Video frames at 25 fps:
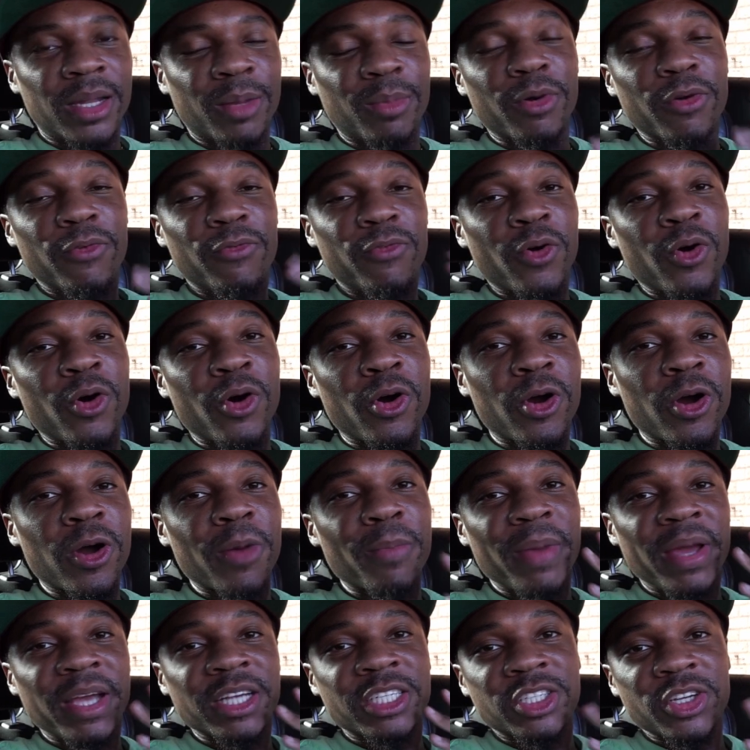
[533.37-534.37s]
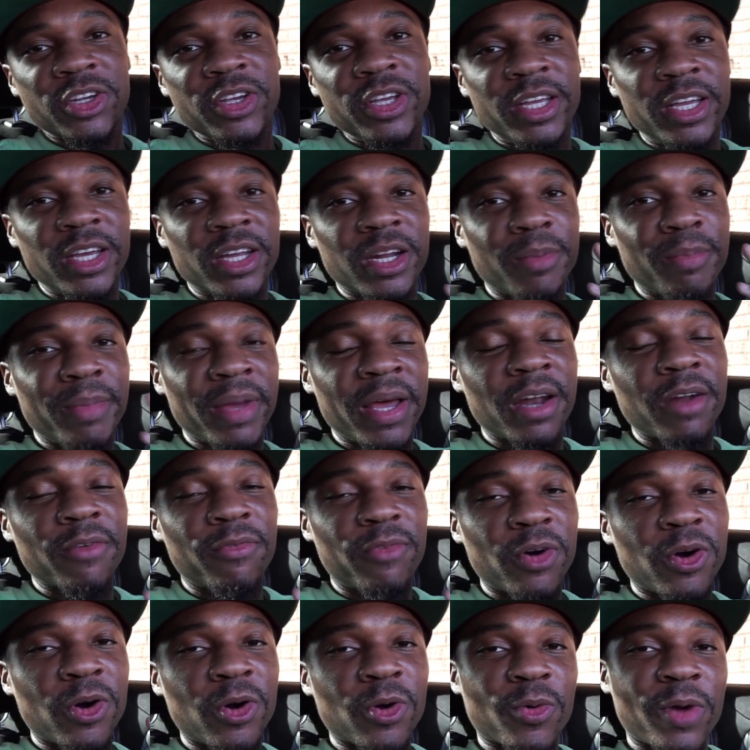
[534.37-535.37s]
Number 4, make sure you get a
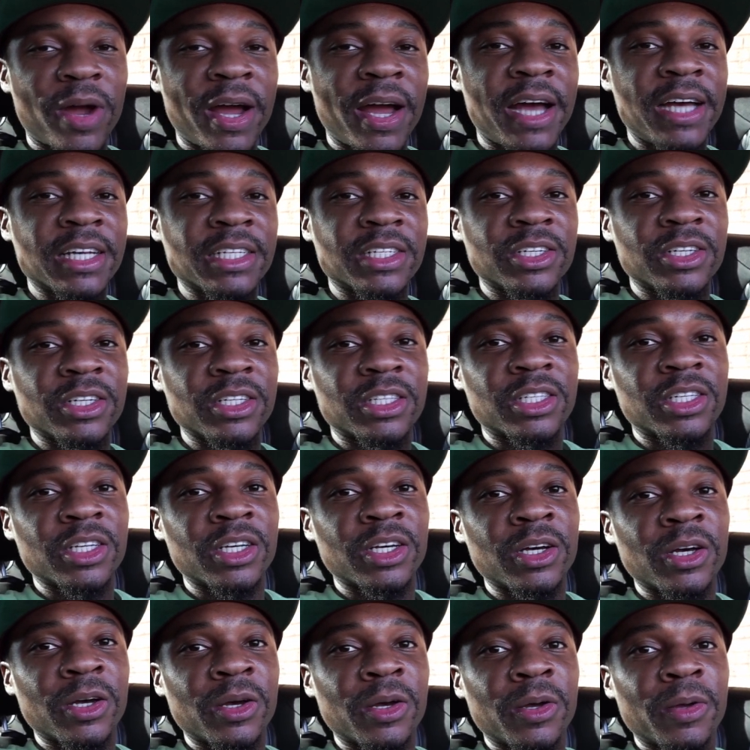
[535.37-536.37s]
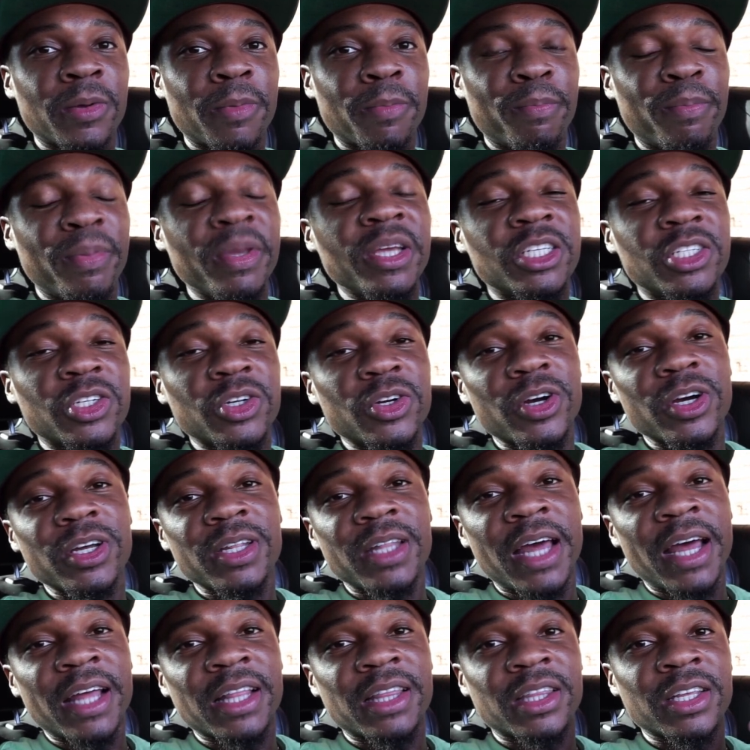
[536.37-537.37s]
manifold riser to be sure
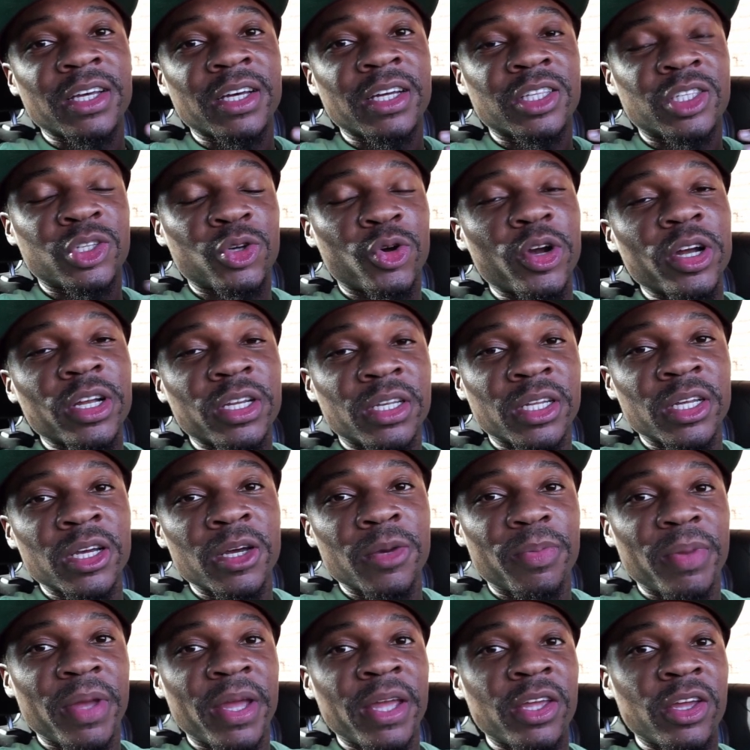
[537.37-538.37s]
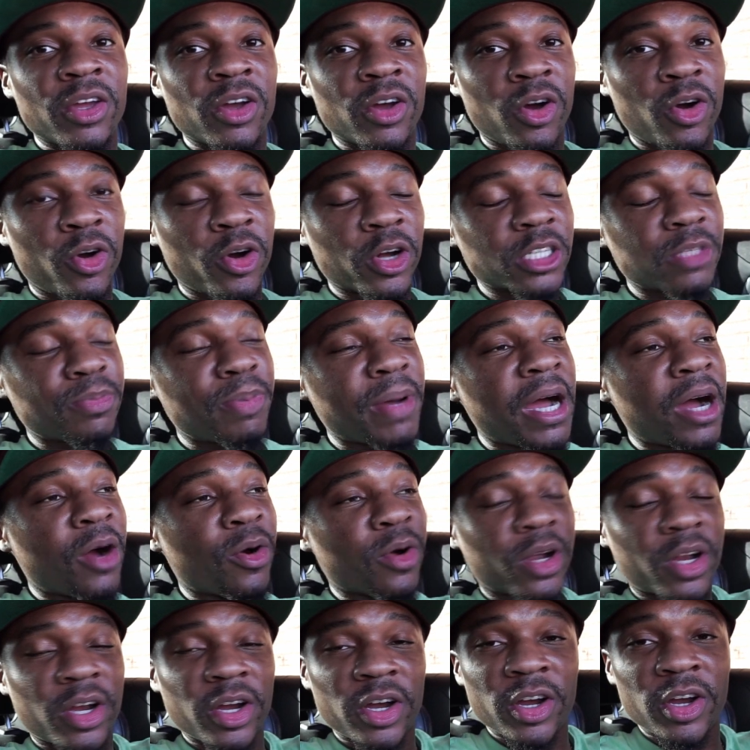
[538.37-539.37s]
that the torque dip in your
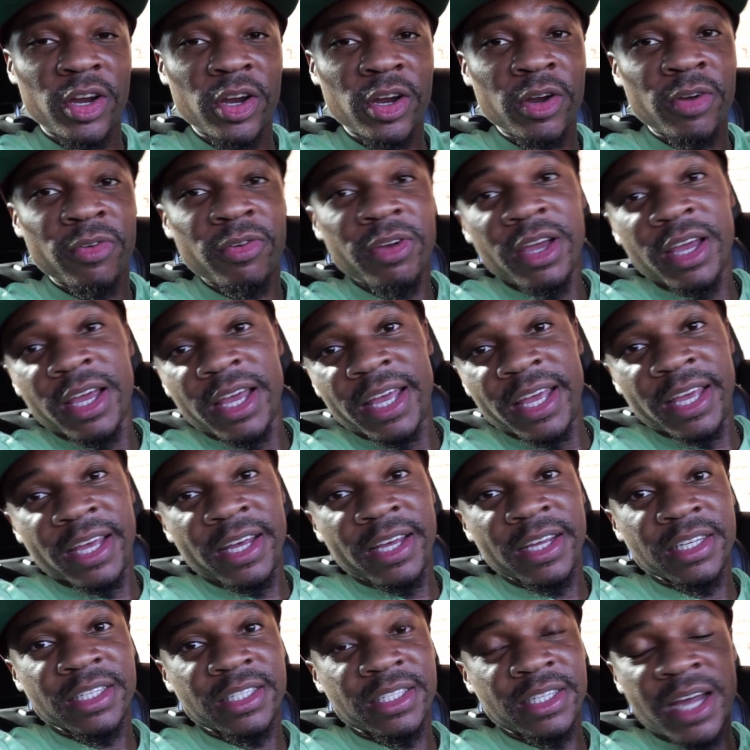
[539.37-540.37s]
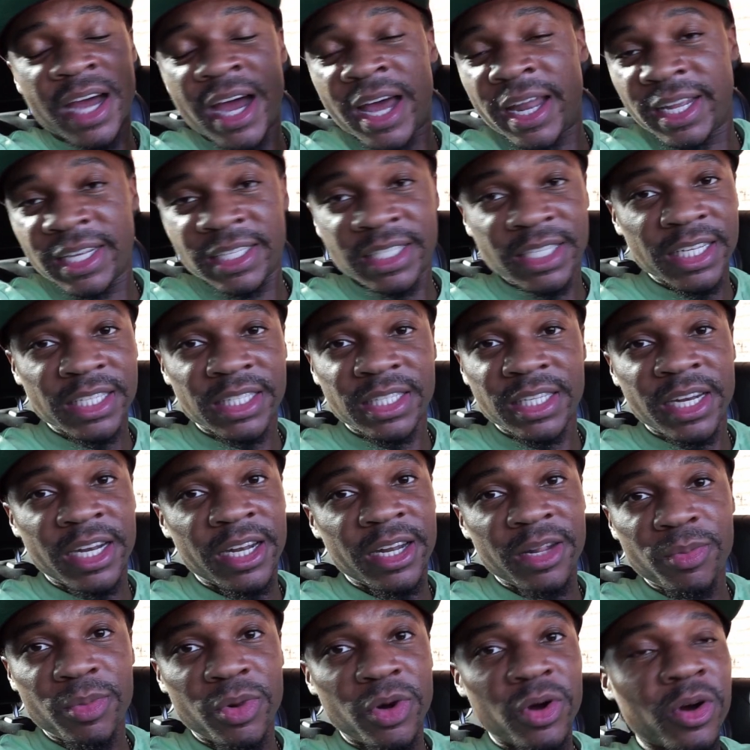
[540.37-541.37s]
horsepower curve is non-existent
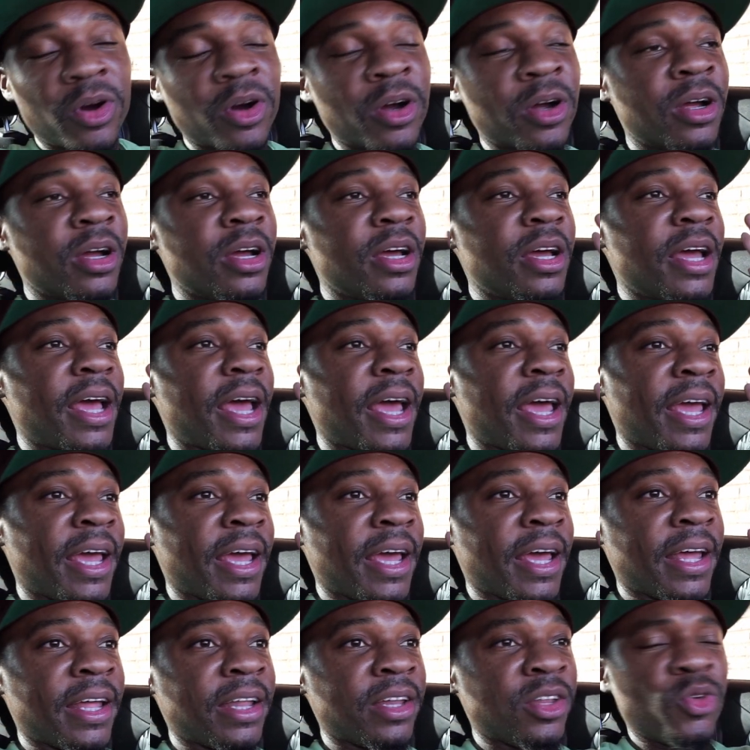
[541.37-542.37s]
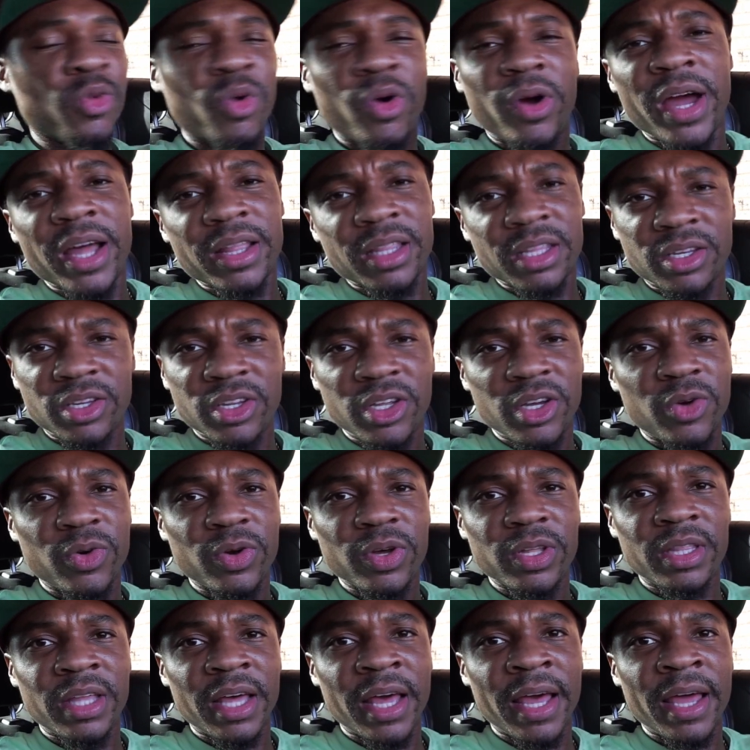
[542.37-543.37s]
anymore, and you won't have to deal
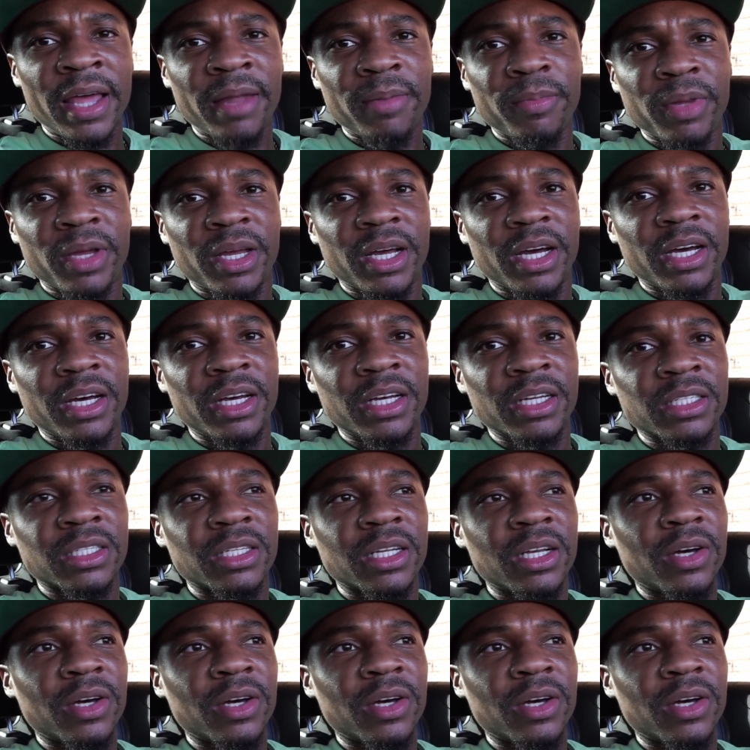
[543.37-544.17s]
with that, because,